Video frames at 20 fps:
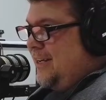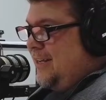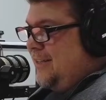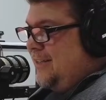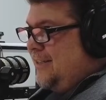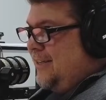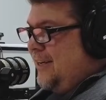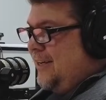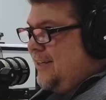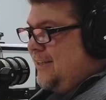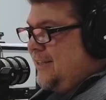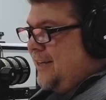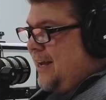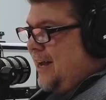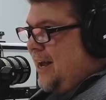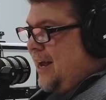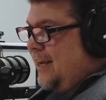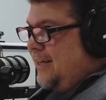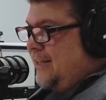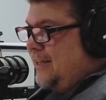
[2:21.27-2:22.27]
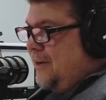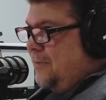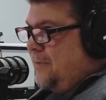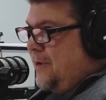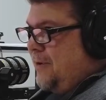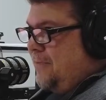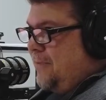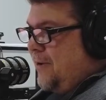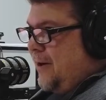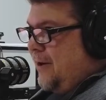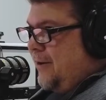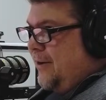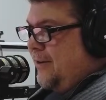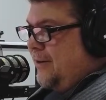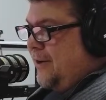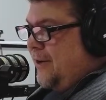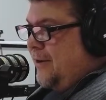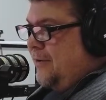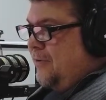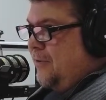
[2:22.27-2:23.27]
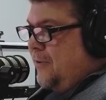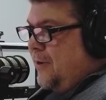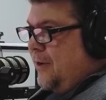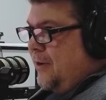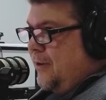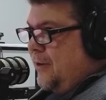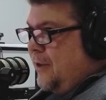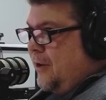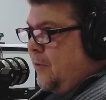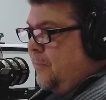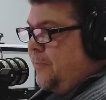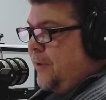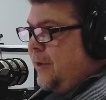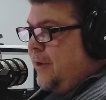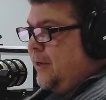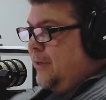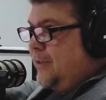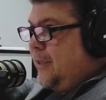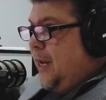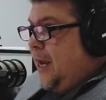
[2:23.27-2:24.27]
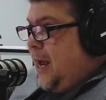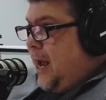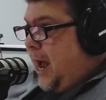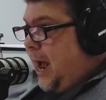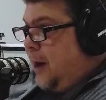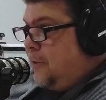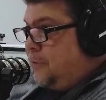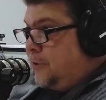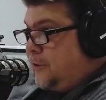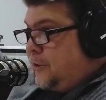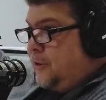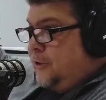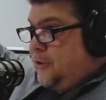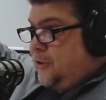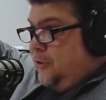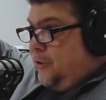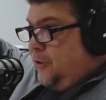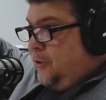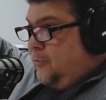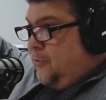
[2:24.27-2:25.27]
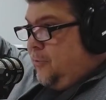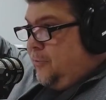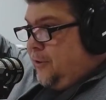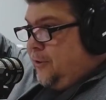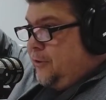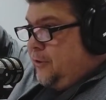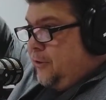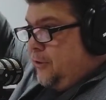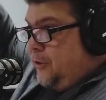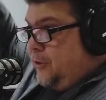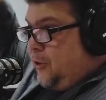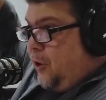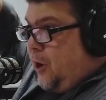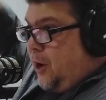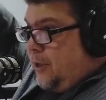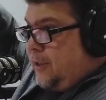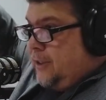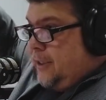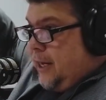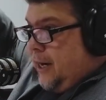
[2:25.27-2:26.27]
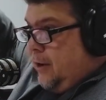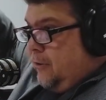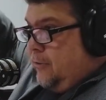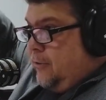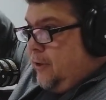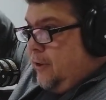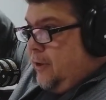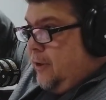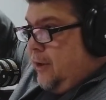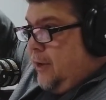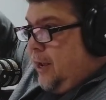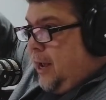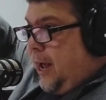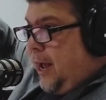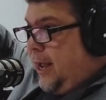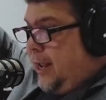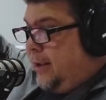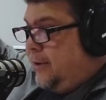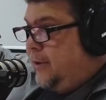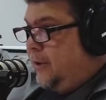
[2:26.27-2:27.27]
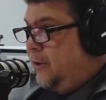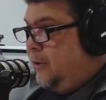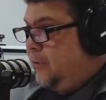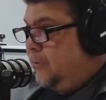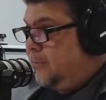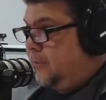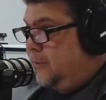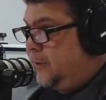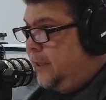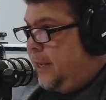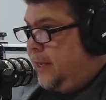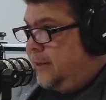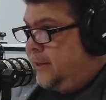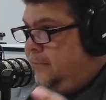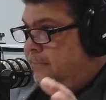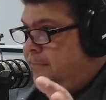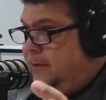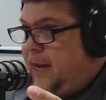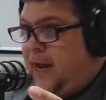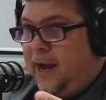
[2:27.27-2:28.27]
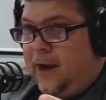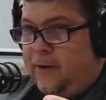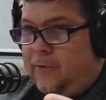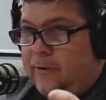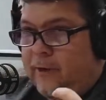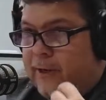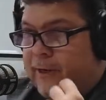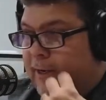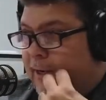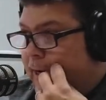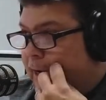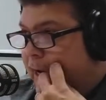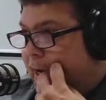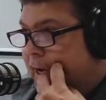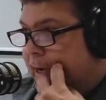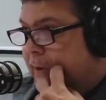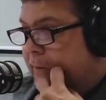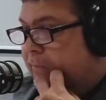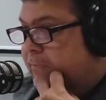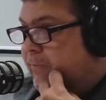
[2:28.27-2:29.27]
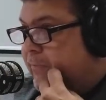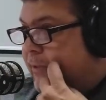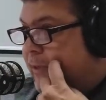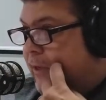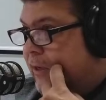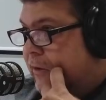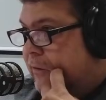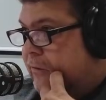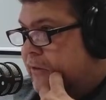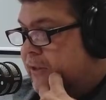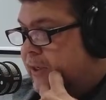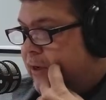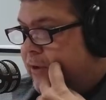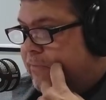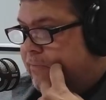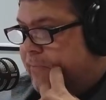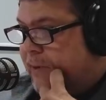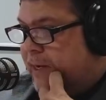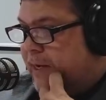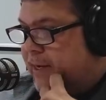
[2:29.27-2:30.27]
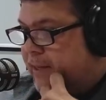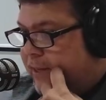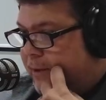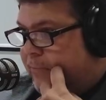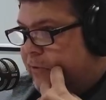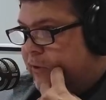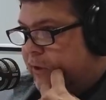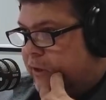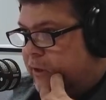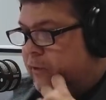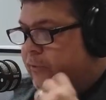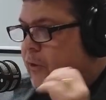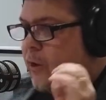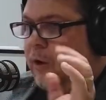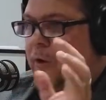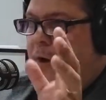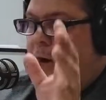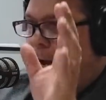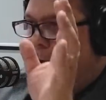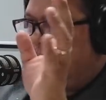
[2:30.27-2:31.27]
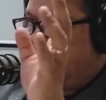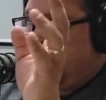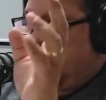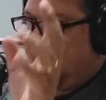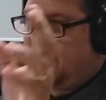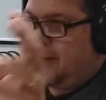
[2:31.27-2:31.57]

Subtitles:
Tick-tock. Tell me about it. Because I was concerned when we took the dogs out. I, laid them down and, started beating them with I